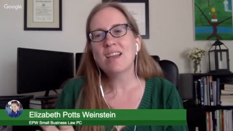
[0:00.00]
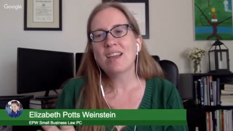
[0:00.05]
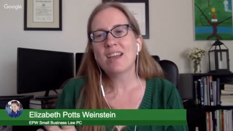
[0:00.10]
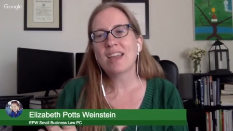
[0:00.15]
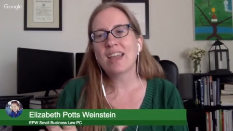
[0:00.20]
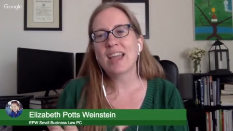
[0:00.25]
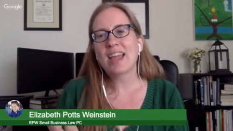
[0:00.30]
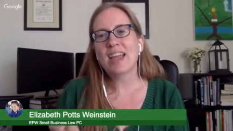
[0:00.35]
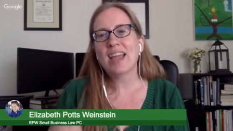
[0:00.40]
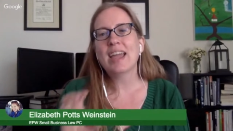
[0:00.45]

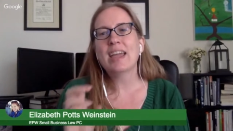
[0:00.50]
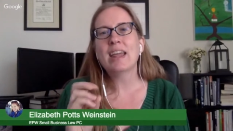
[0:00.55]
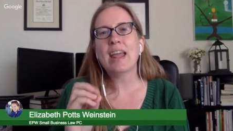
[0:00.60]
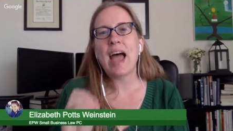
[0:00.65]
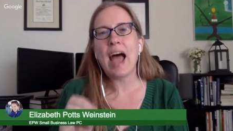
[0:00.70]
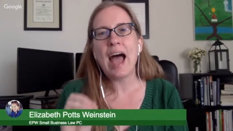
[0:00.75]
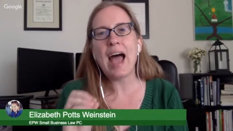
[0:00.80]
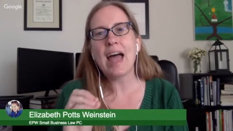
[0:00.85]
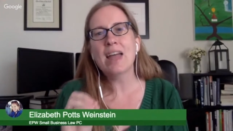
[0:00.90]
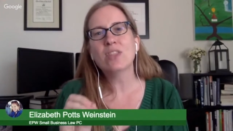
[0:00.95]

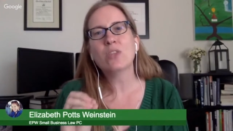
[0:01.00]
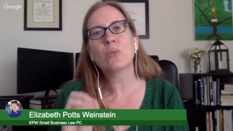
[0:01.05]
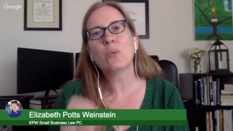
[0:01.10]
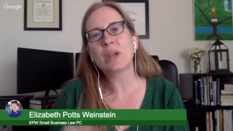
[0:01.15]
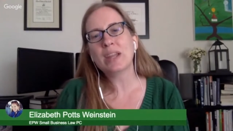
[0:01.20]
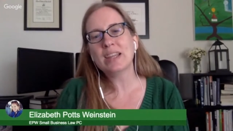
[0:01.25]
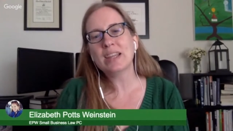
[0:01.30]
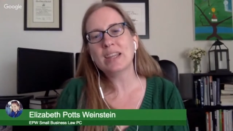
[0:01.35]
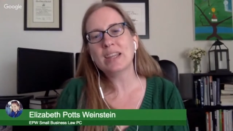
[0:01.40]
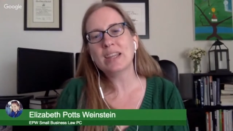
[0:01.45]
and the
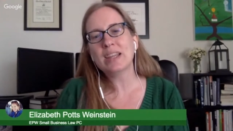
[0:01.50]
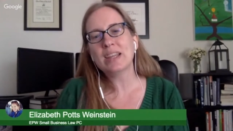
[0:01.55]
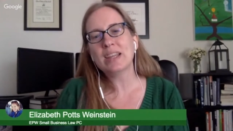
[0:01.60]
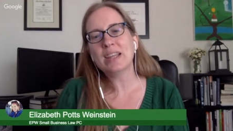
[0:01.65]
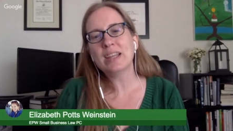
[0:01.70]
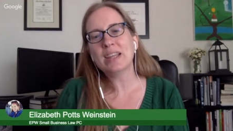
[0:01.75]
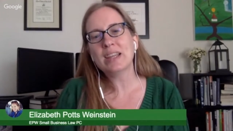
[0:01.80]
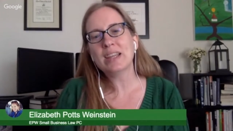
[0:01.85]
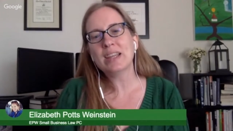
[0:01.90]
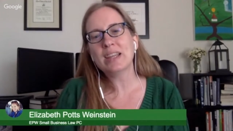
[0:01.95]
reason
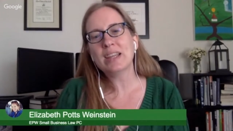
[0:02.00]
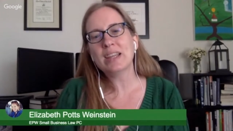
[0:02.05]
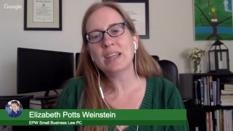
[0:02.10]
is